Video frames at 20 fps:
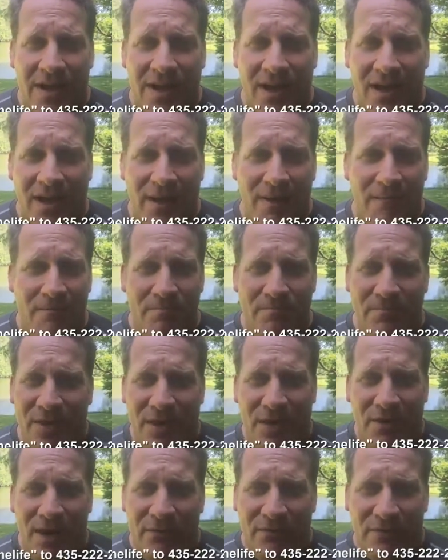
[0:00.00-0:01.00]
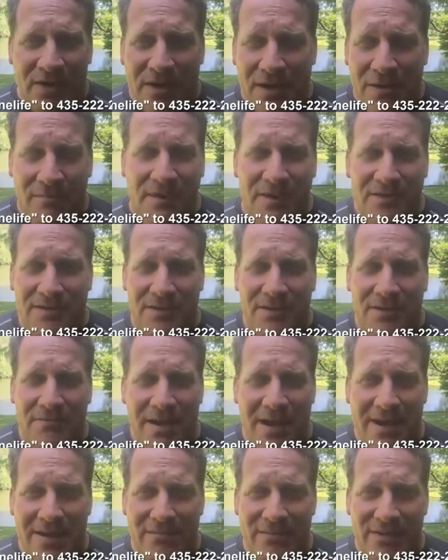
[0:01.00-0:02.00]
Every company is going to
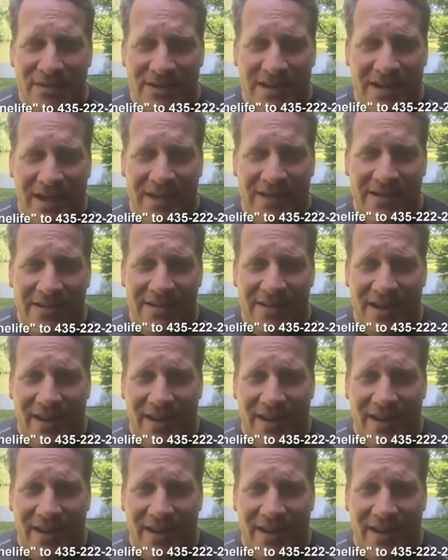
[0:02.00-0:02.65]
make mistakes,